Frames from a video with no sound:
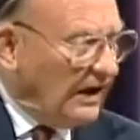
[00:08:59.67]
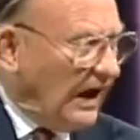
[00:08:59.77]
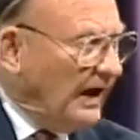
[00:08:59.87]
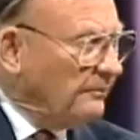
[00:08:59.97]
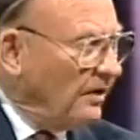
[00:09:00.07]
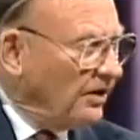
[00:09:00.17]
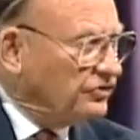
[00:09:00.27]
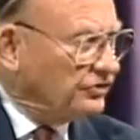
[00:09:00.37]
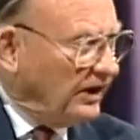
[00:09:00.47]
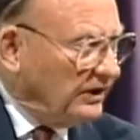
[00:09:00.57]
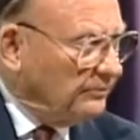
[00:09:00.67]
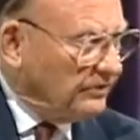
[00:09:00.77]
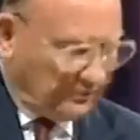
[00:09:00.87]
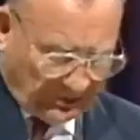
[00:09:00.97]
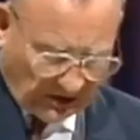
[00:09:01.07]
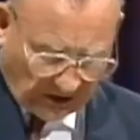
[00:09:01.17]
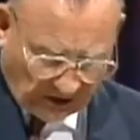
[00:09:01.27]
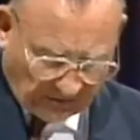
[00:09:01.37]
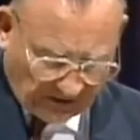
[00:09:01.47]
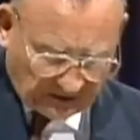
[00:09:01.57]
I am not ashamed
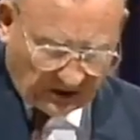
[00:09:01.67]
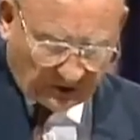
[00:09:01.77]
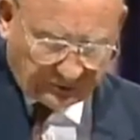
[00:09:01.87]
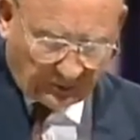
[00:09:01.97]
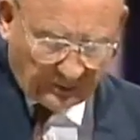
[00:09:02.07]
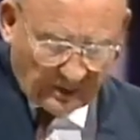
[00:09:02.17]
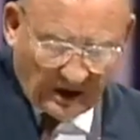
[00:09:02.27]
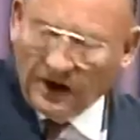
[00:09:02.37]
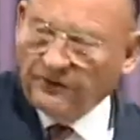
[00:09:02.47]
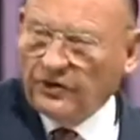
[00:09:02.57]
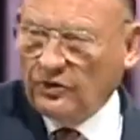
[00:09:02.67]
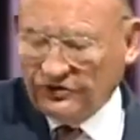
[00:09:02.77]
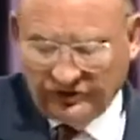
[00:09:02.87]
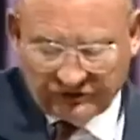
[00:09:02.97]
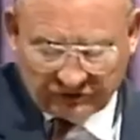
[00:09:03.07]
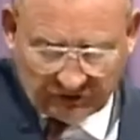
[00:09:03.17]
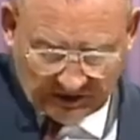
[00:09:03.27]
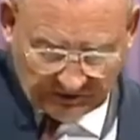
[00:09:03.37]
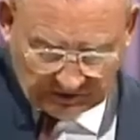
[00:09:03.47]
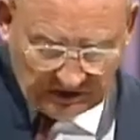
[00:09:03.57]
of that gospel of the Lord Jesus
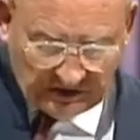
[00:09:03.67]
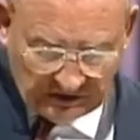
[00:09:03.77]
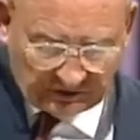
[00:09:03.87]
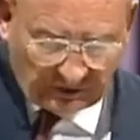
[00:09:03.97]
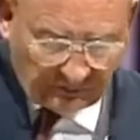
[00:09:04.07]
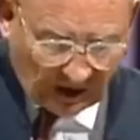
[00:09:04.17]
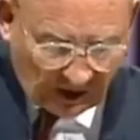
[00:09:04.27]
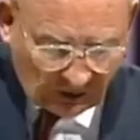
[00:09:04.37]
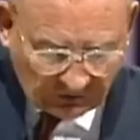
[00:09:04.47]
Christ. It is the power